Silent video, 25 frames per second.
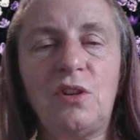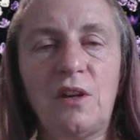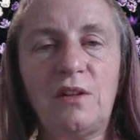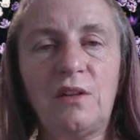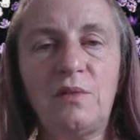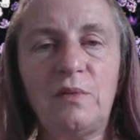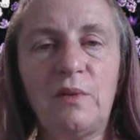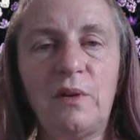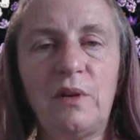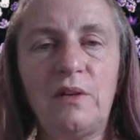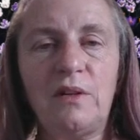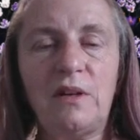
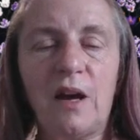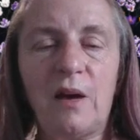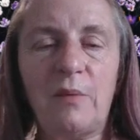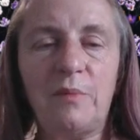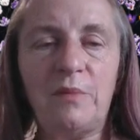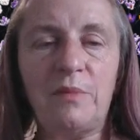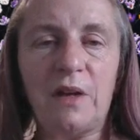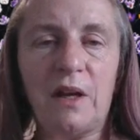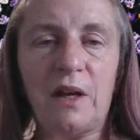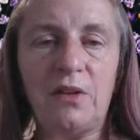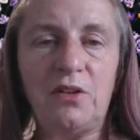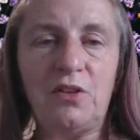just wanted to
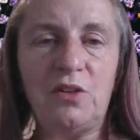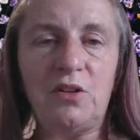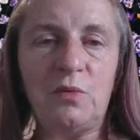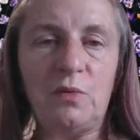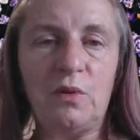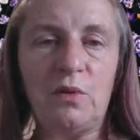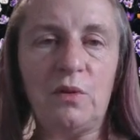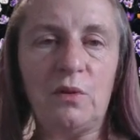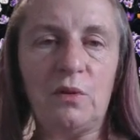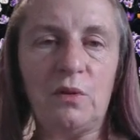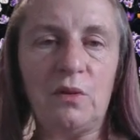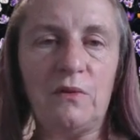
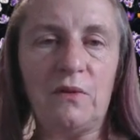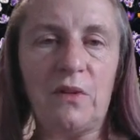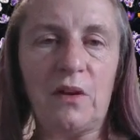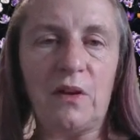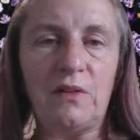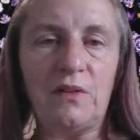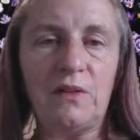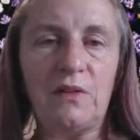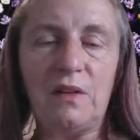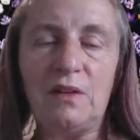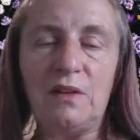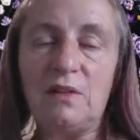update you with all of
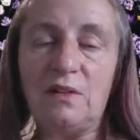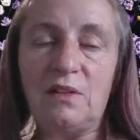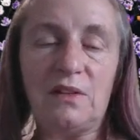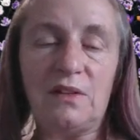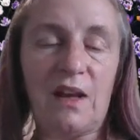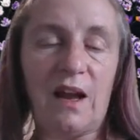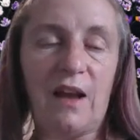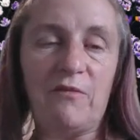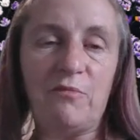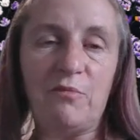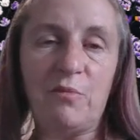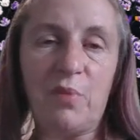those things,
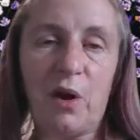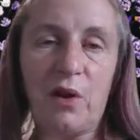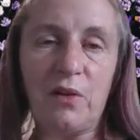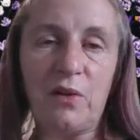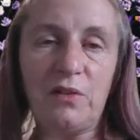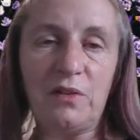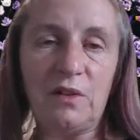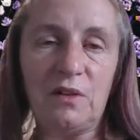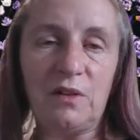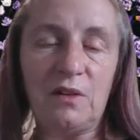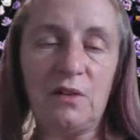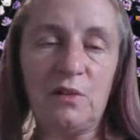because I haven't
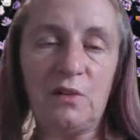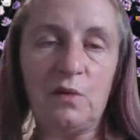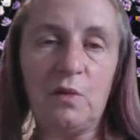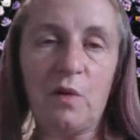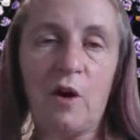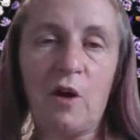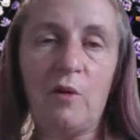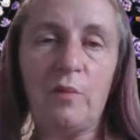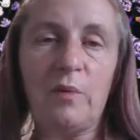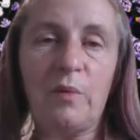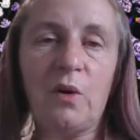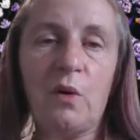posted in
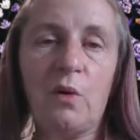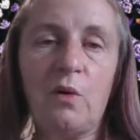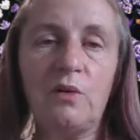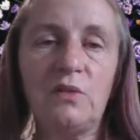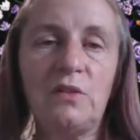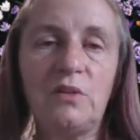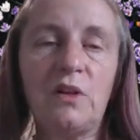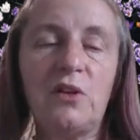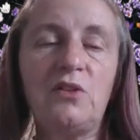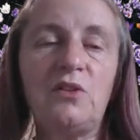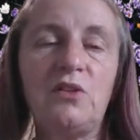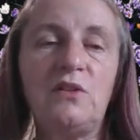a while, but
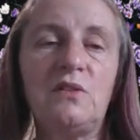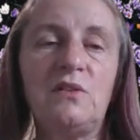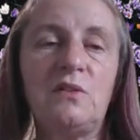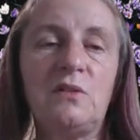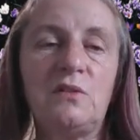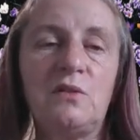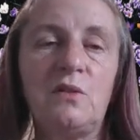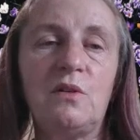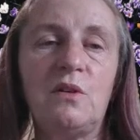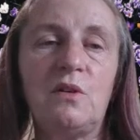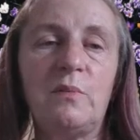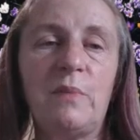also
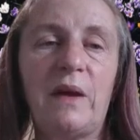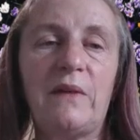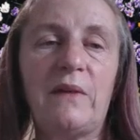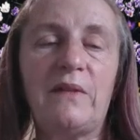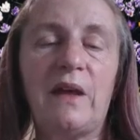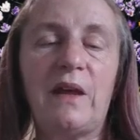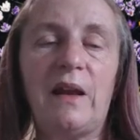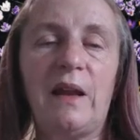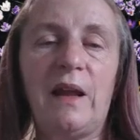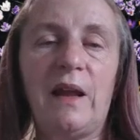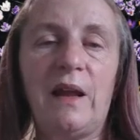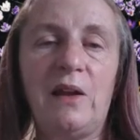just to talk
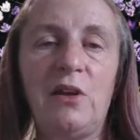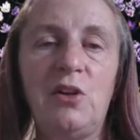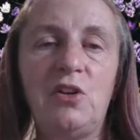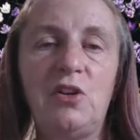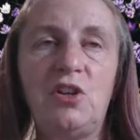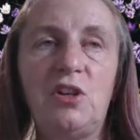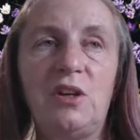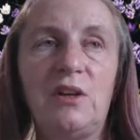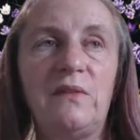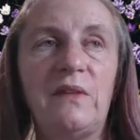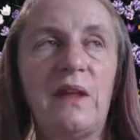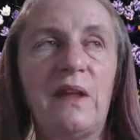about that
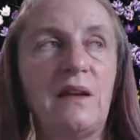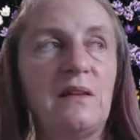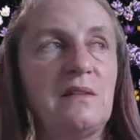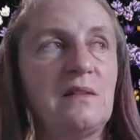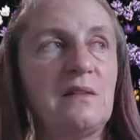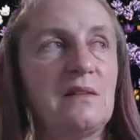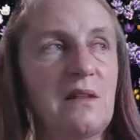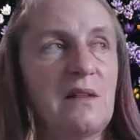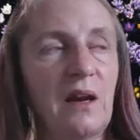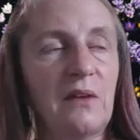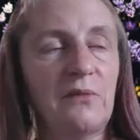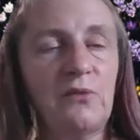energy and
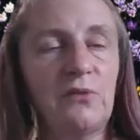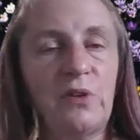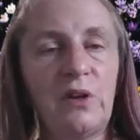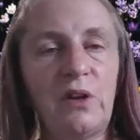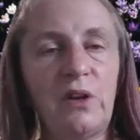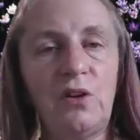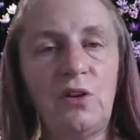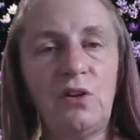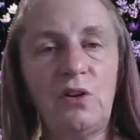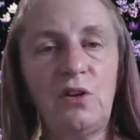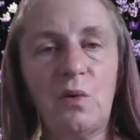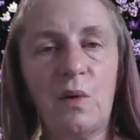that
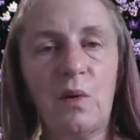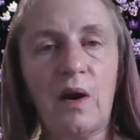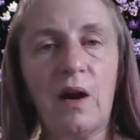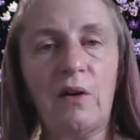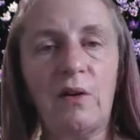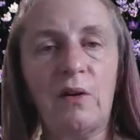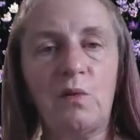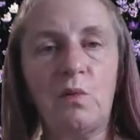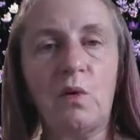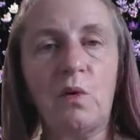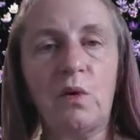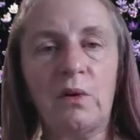discovering who you
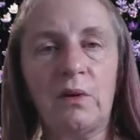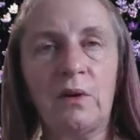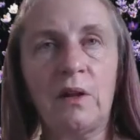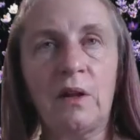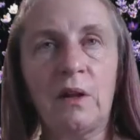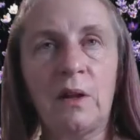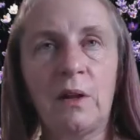are and